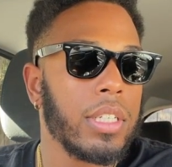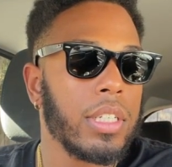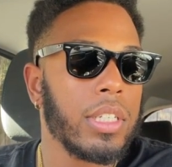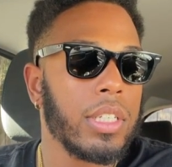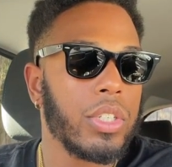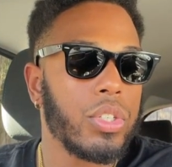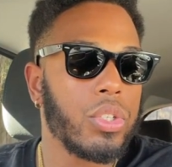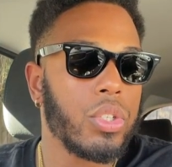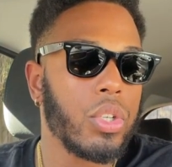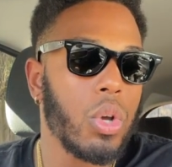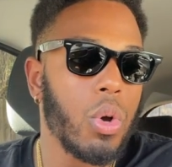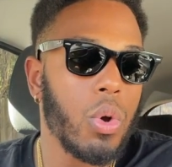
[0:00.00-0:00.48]

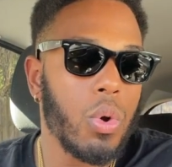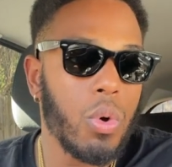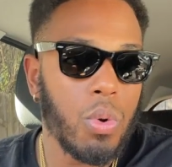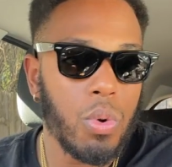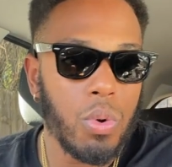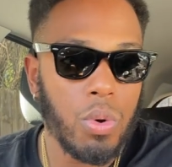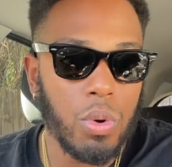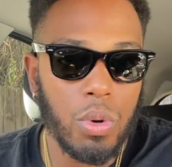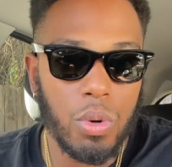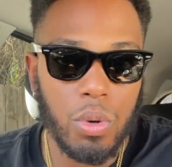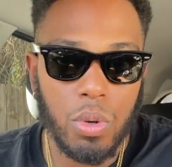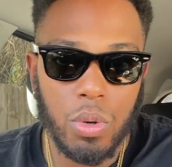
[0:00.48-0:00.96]
So,
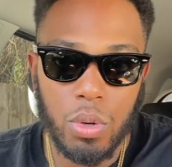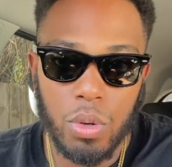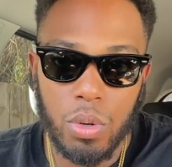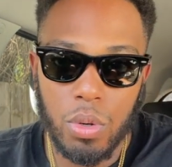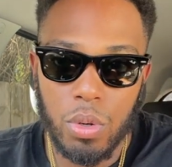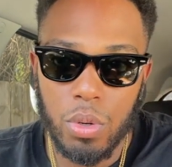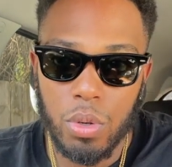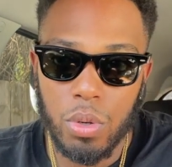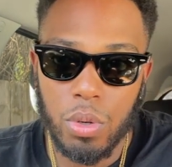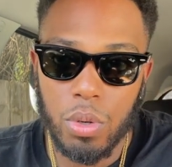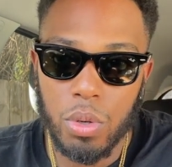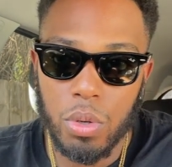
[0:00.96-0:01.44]

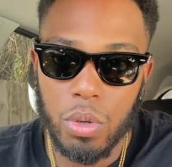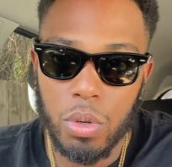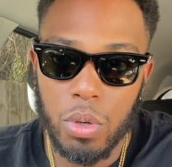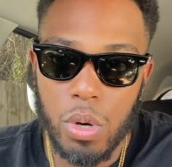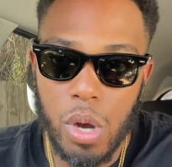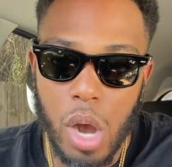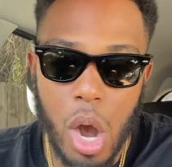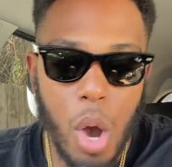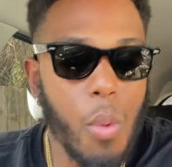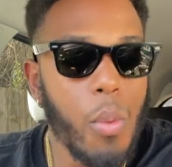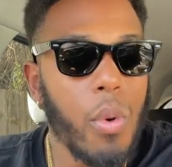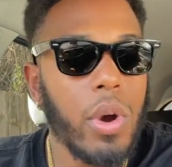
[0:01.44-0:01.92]

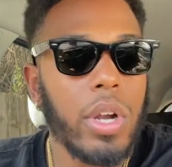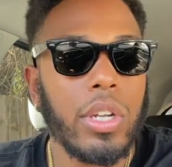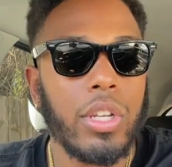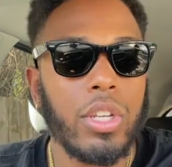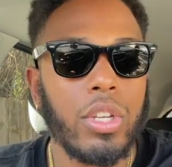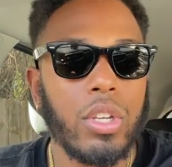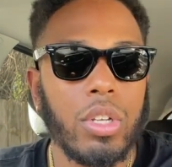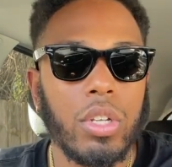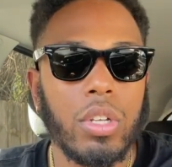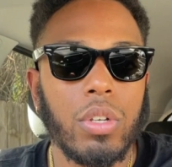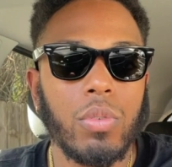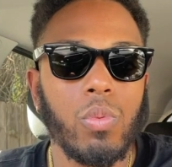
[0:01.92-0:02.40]
I wanted
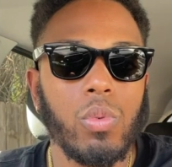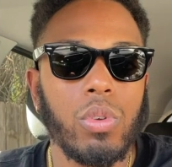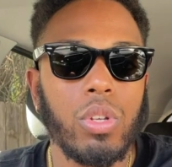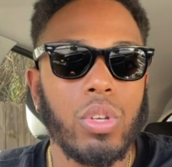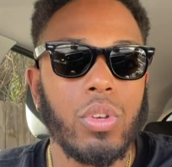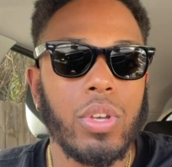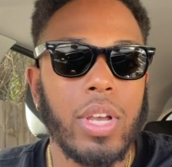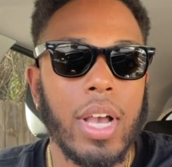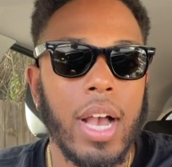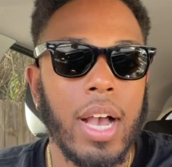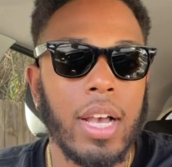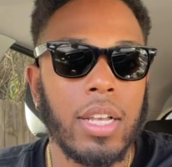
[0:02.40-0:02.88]

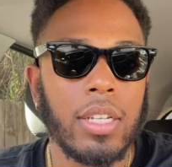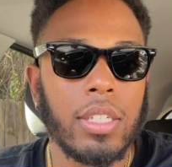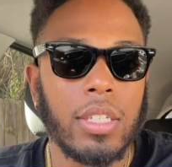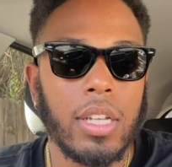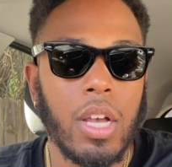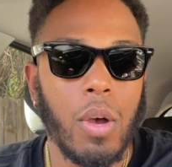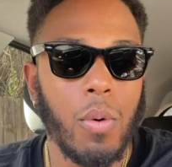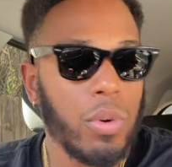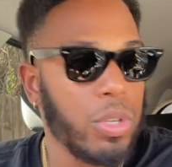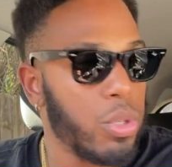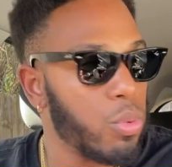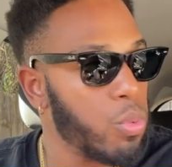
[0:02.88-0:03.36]
you, guys.
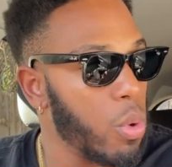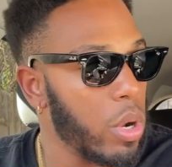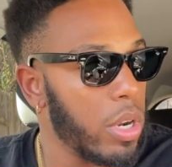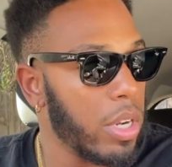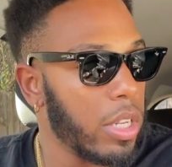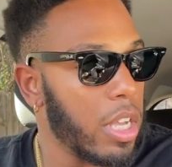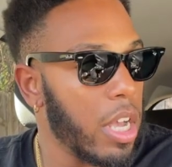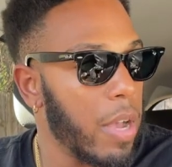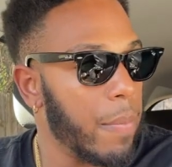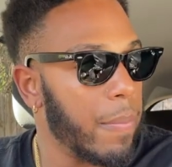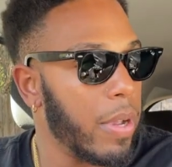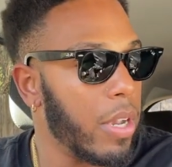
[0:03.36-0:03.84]
I just wanted
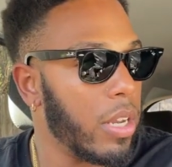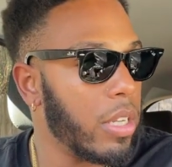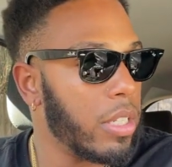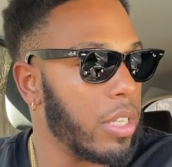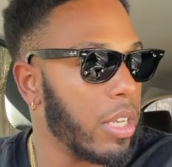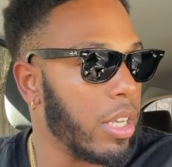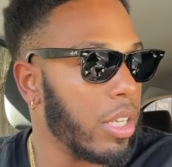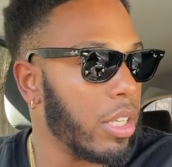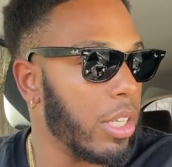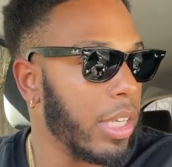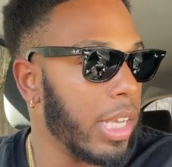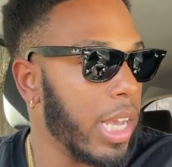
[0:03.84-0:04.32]
to come in and
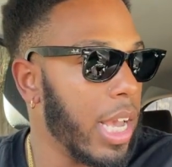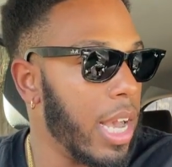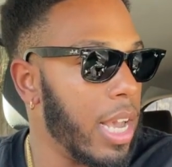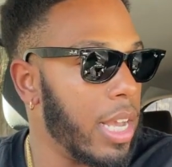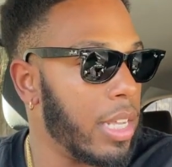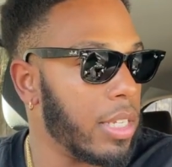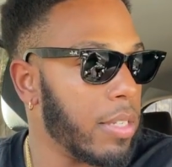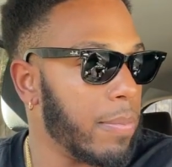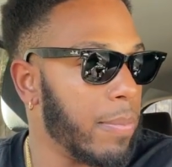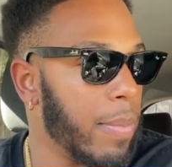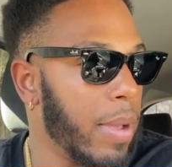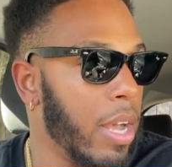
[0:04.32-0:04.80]
tell you
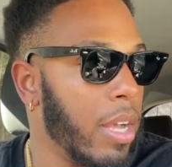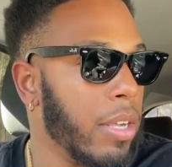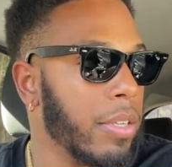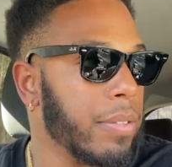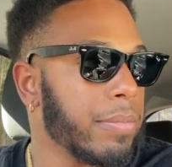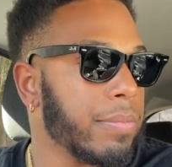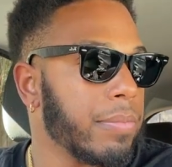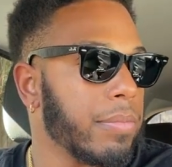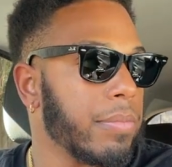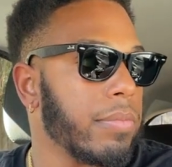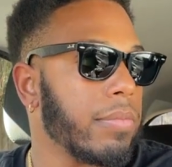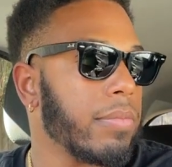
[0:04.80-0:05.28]
guys about
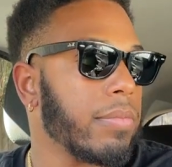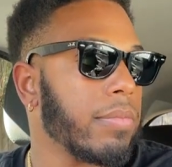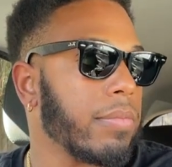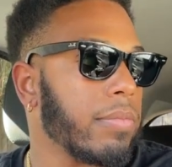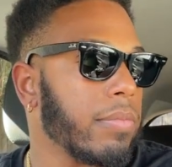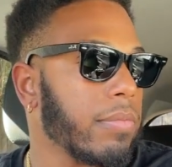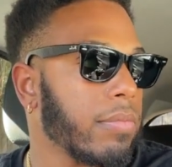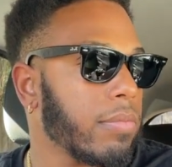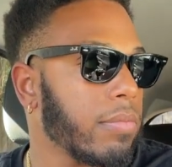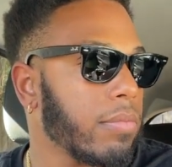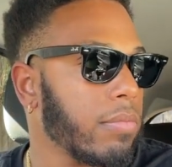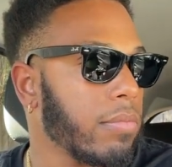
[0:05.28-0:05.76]

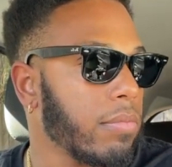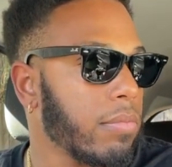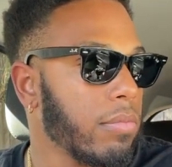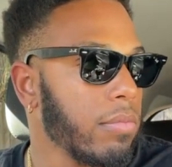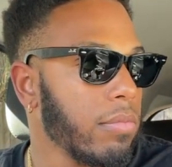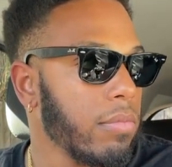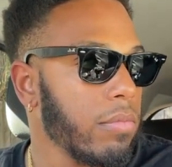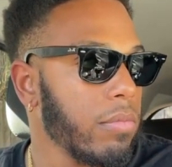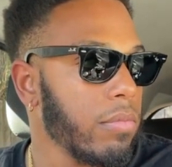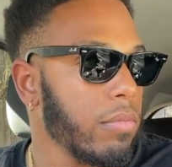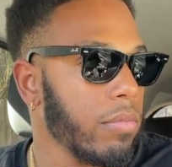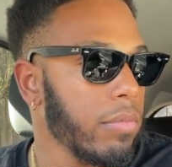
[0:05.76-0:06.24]

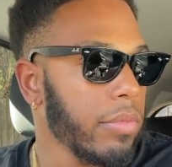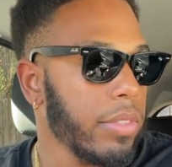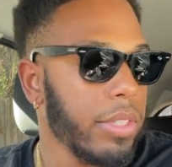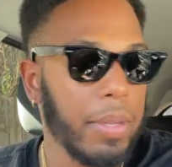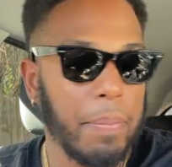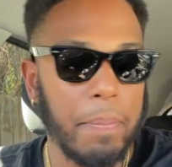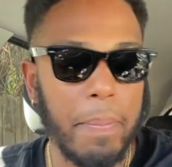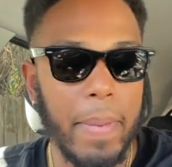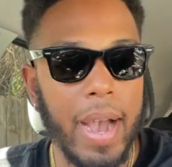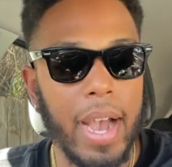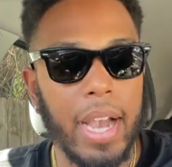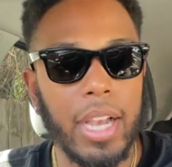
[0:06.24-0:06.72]

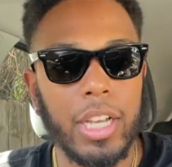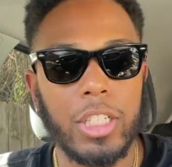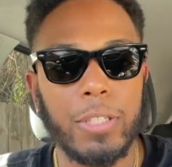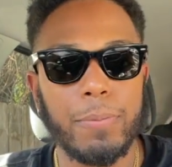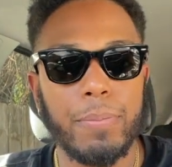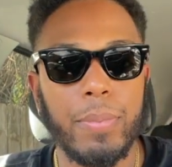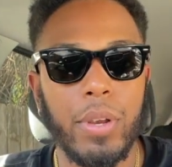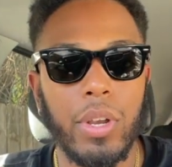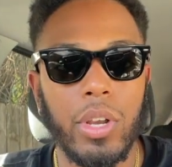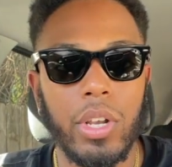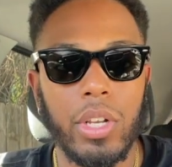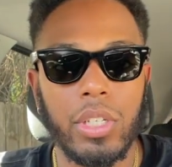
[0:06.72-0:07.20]
my
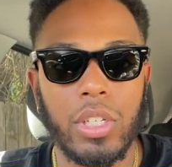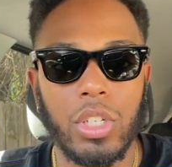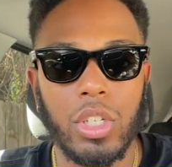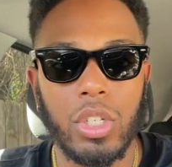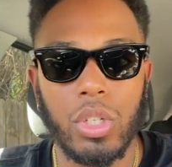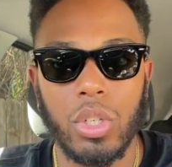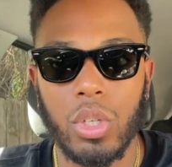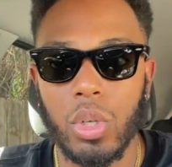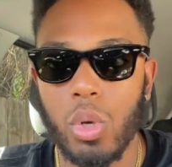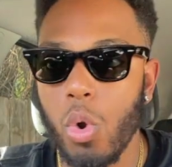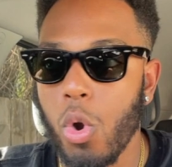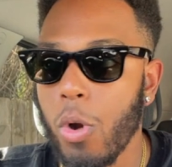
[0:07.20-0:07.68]
experiences
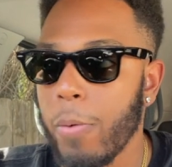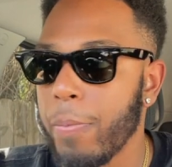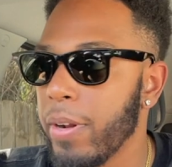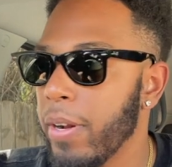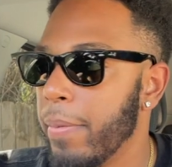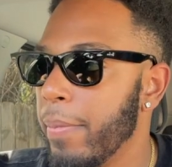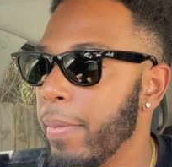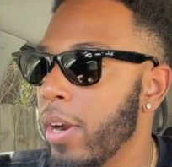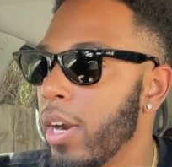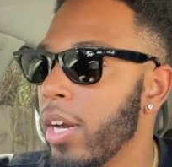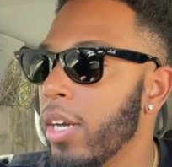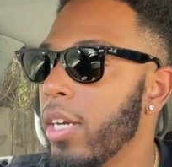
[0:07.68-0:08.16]
in corporate
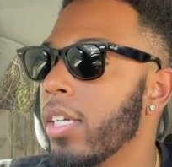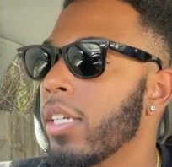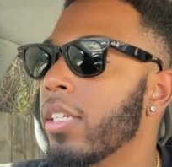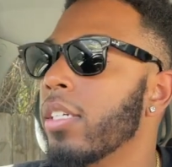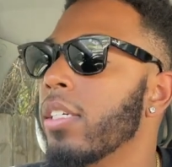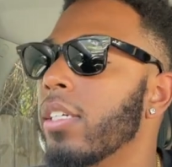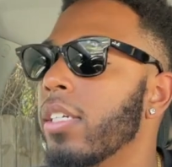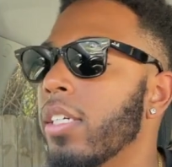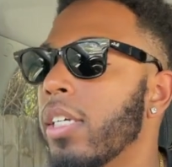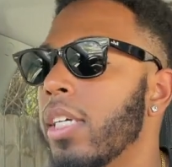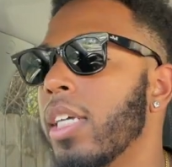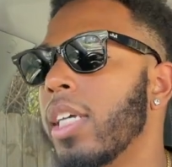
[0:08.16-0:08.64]
America
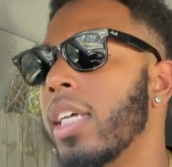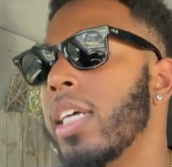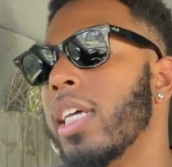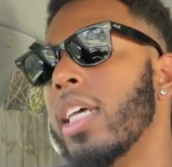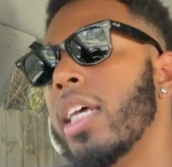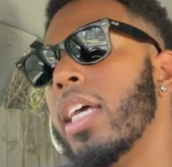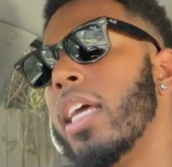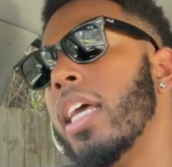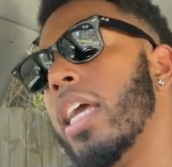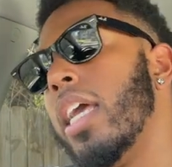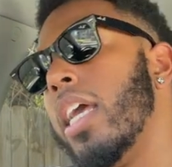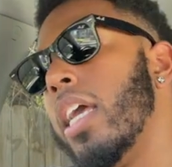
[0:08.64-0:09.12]

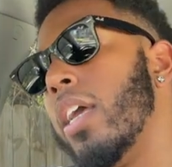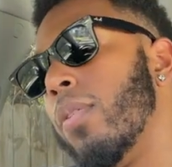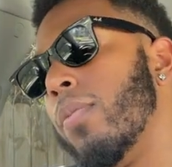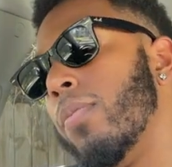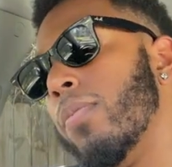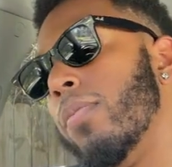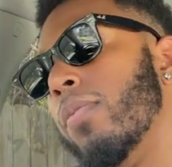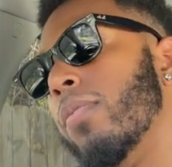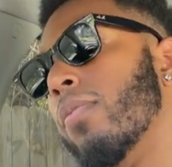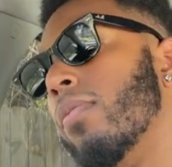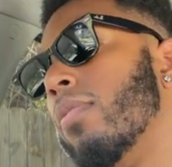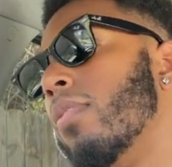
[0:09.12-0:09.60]

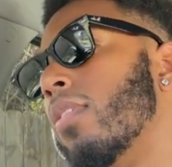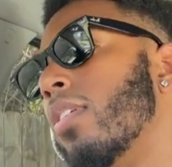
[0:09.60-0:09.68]
and